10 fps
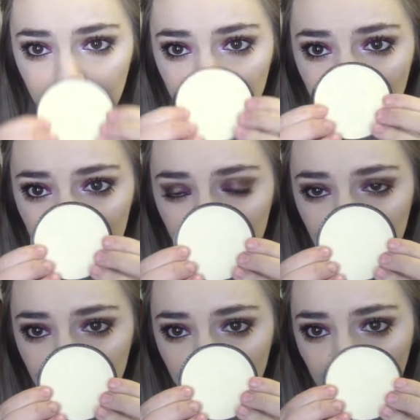And the
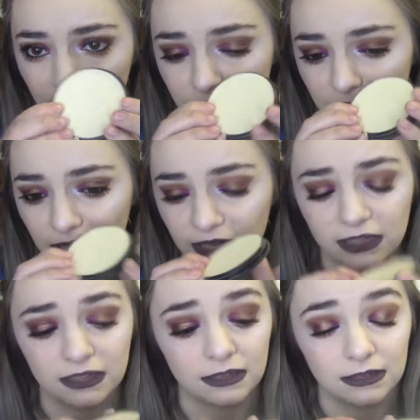Maybelline powder,
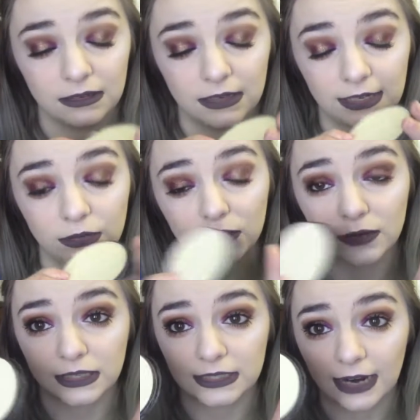
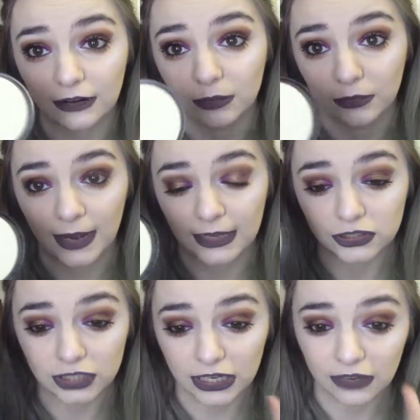ignoring the terrible
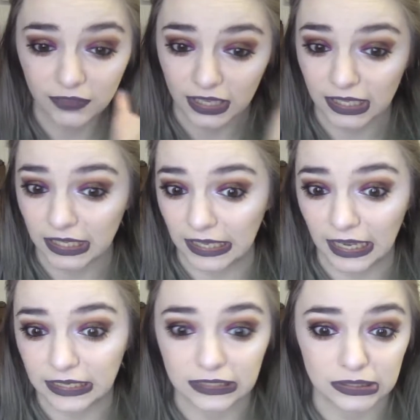packaging, I think
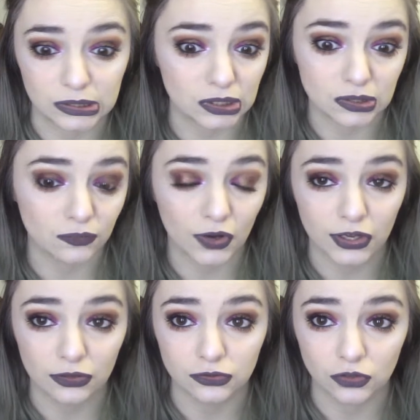again it just does a really
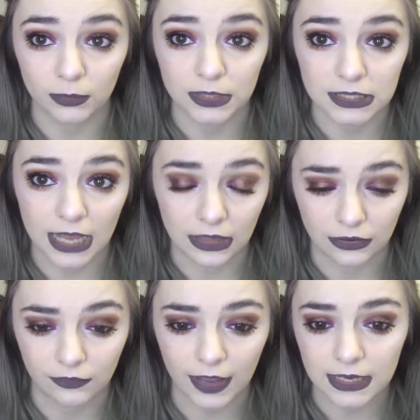good job at setting
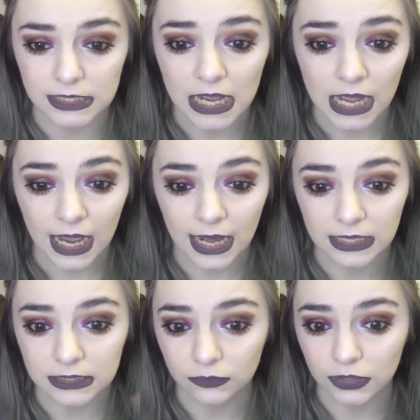your face.
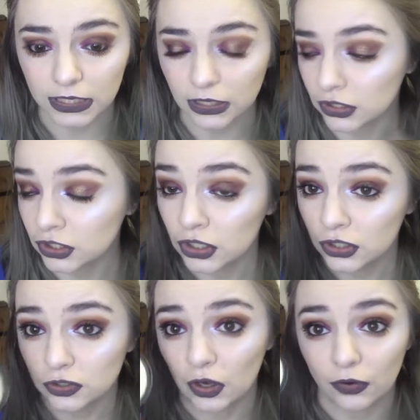It's a really good
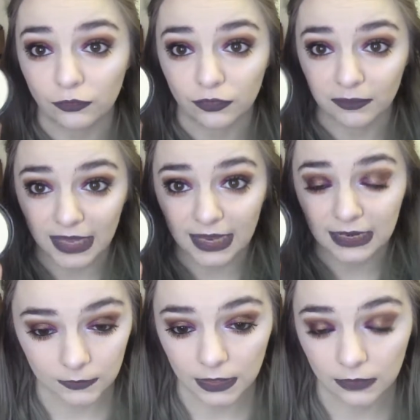tone for
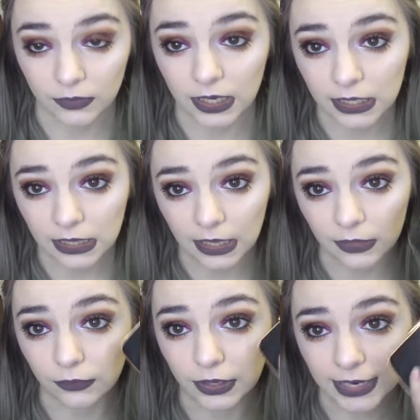me. I really like
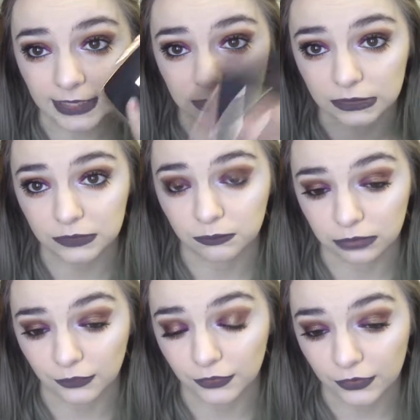the Renaissance
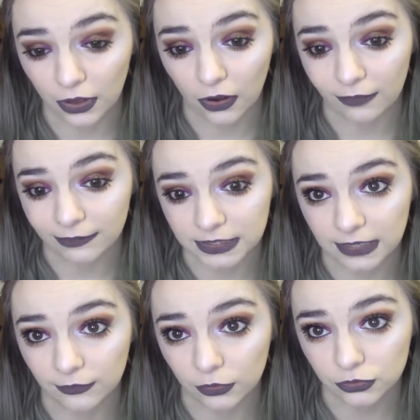bronzer. Obviously
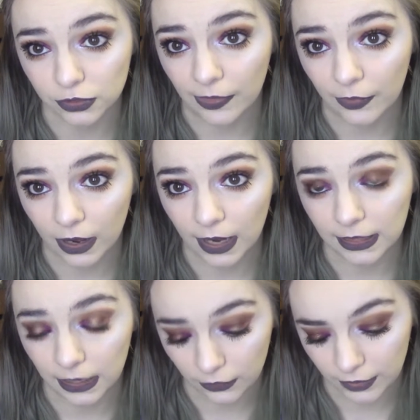I've not tried the
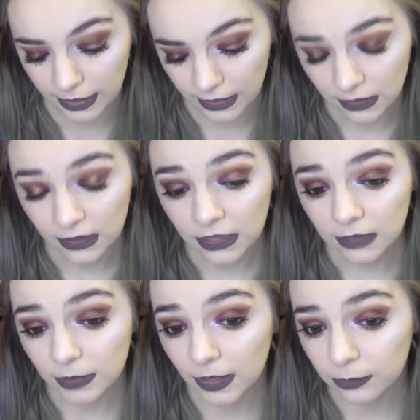highlighter in it,
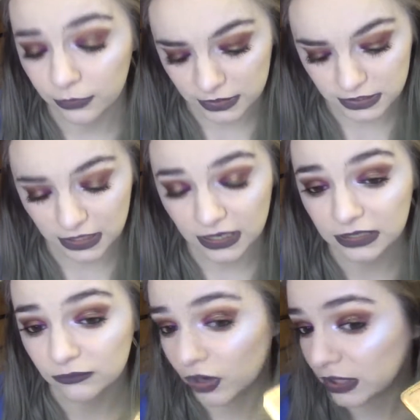but the bronzer
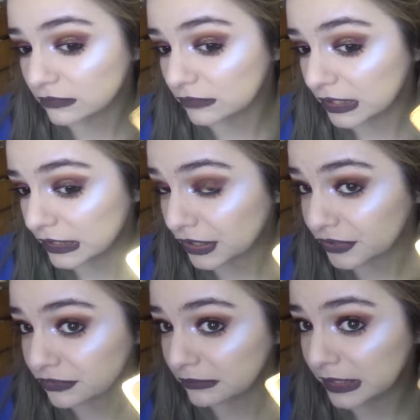works really
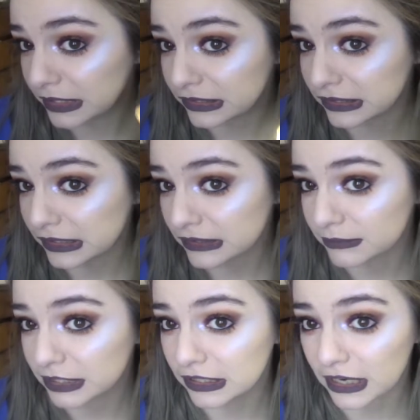nice for me, just gives
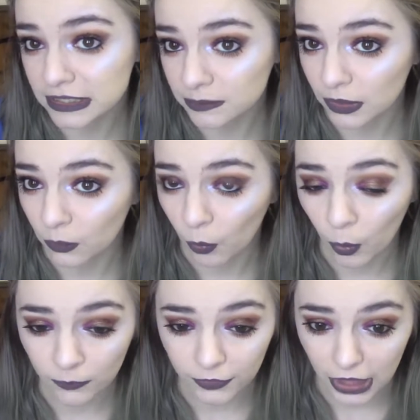me a nice bit of
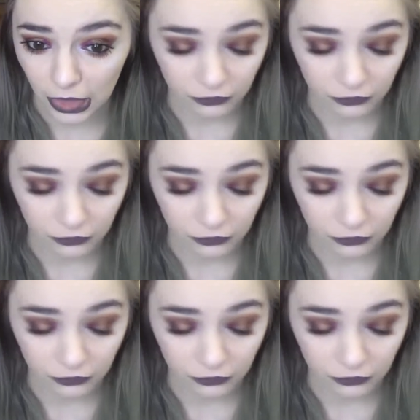warmth to the